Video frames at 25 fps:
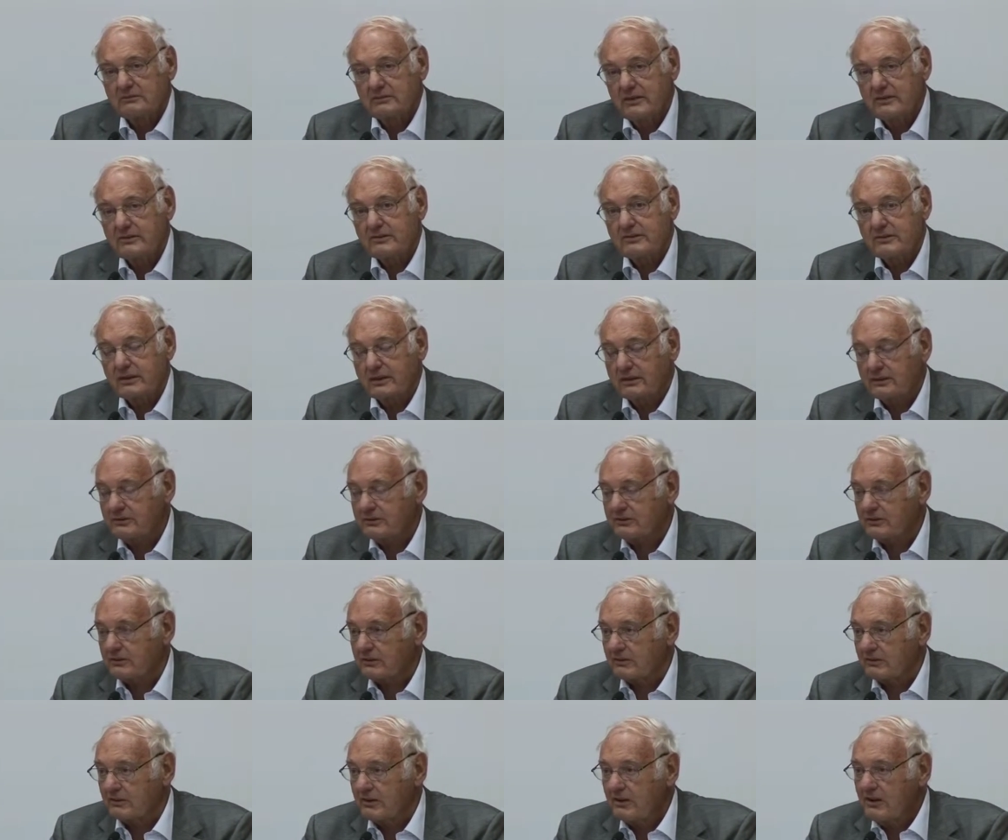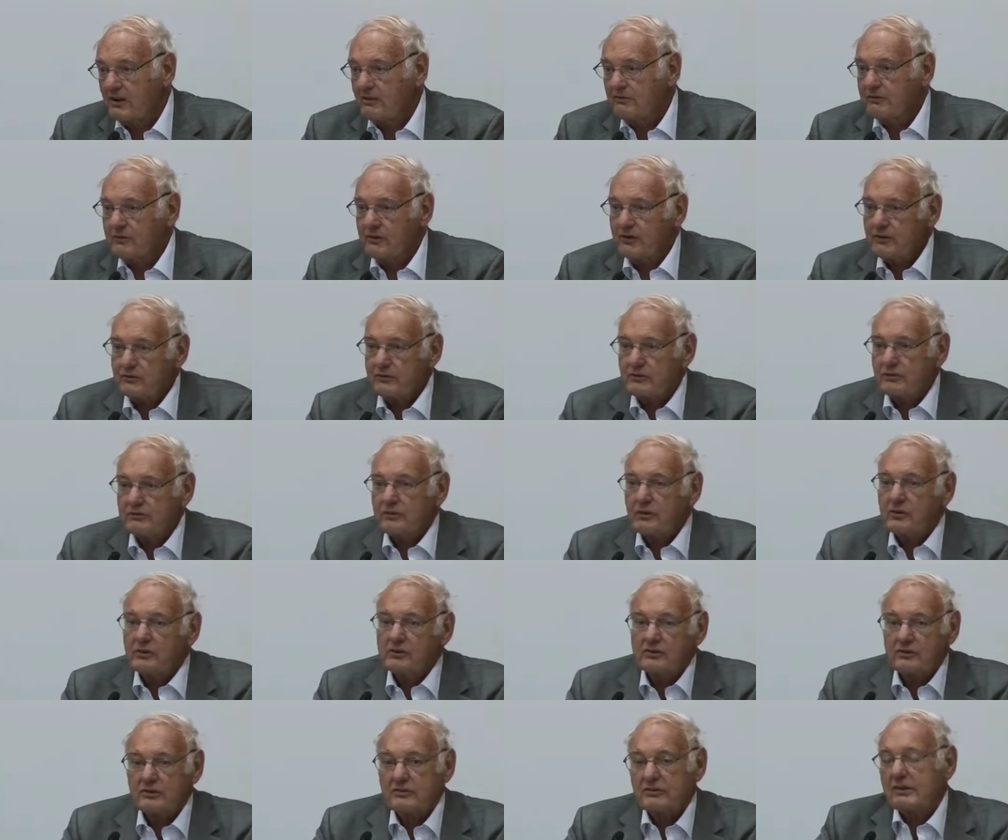distinction. First of
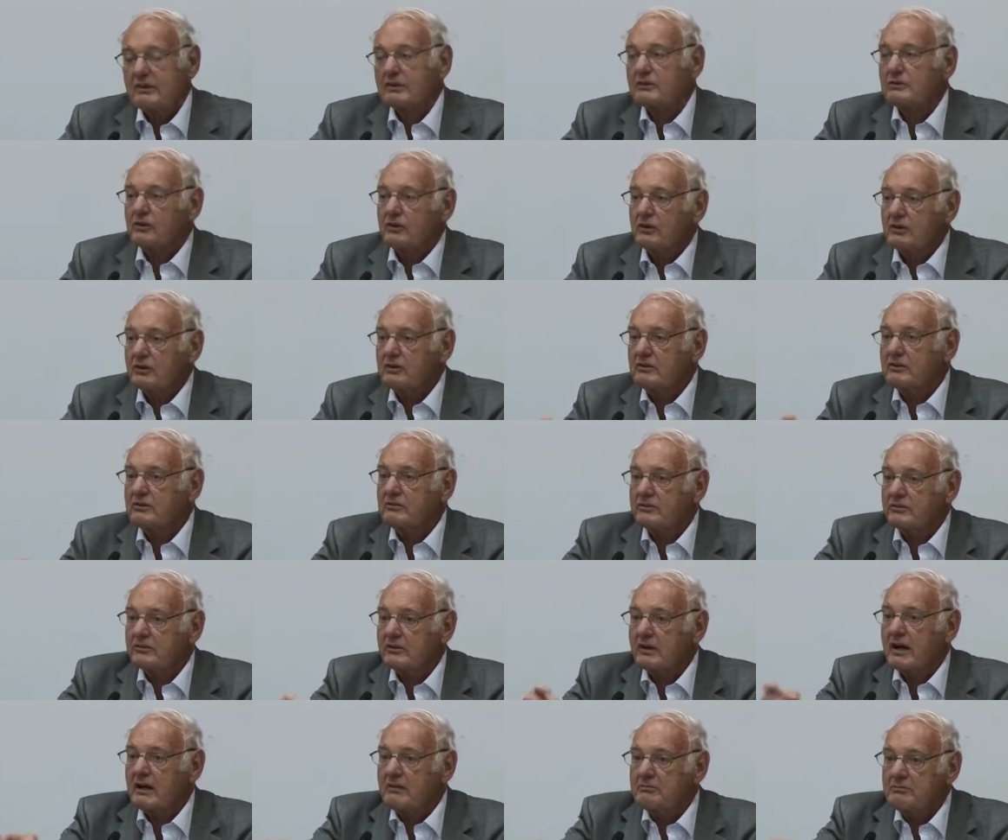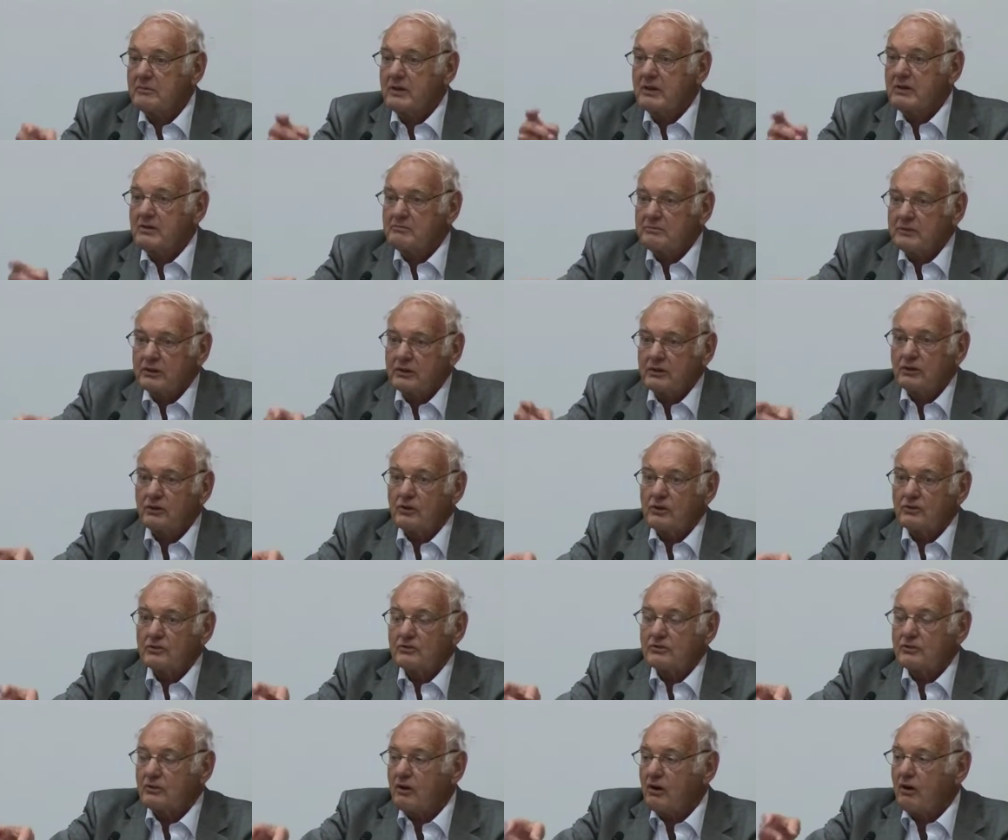all, these alternatives come
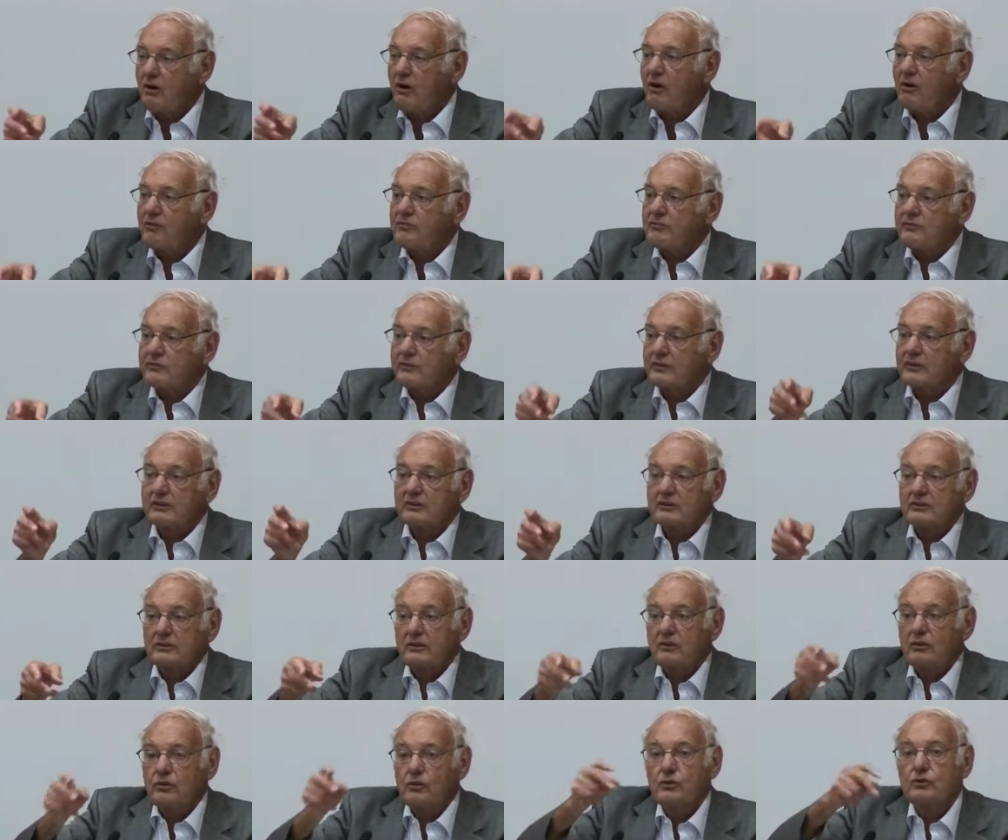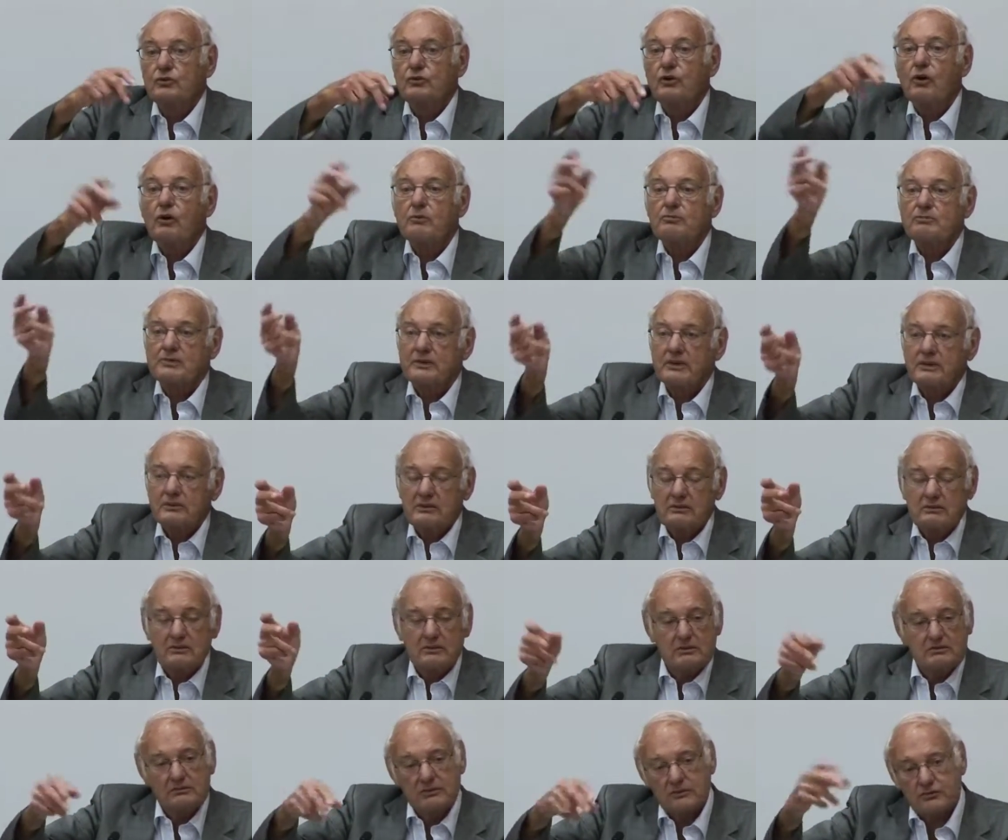because of an utopian
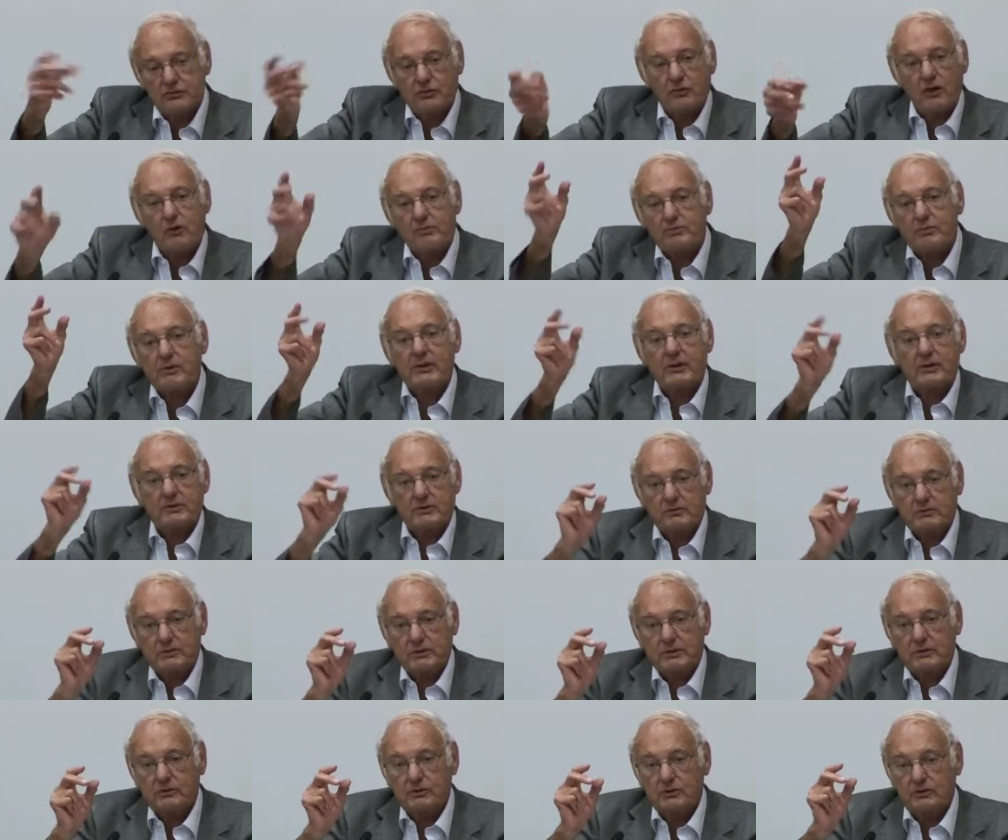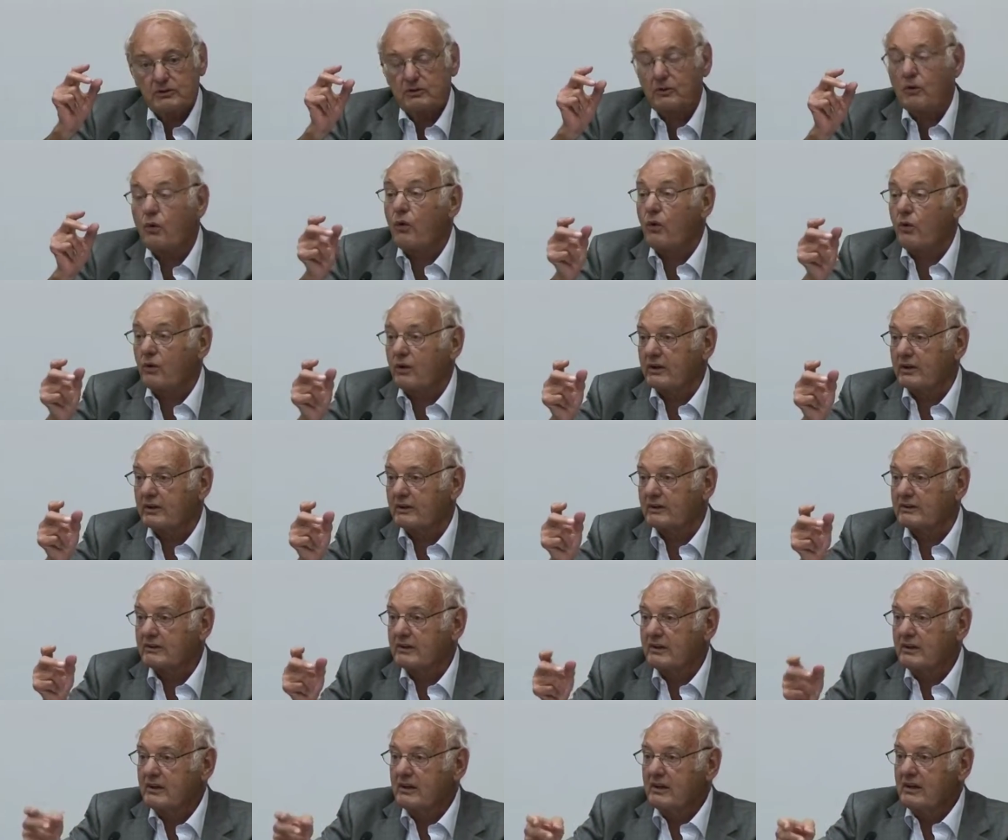surplus, we could call
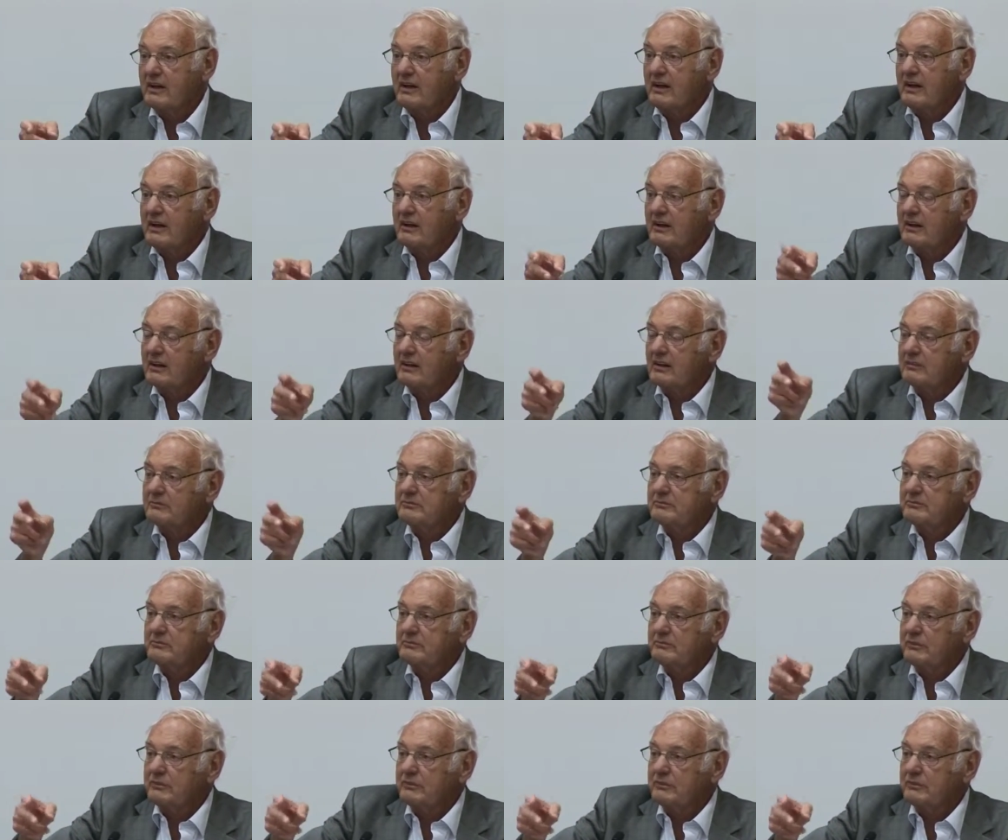it, uh,